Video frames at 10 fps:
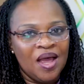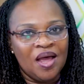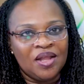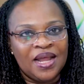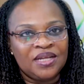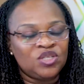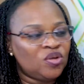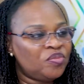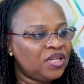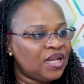And that is
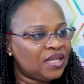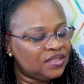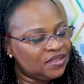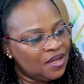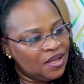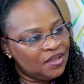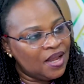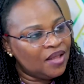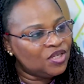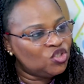something that's
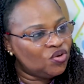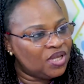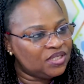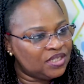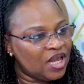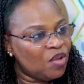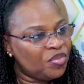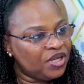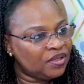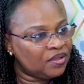health insurance is
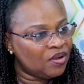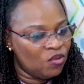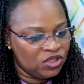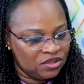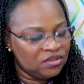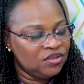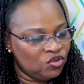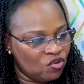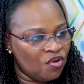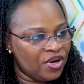helping, or is, you
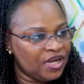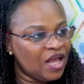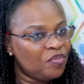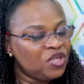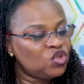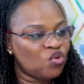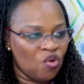know, currently helping to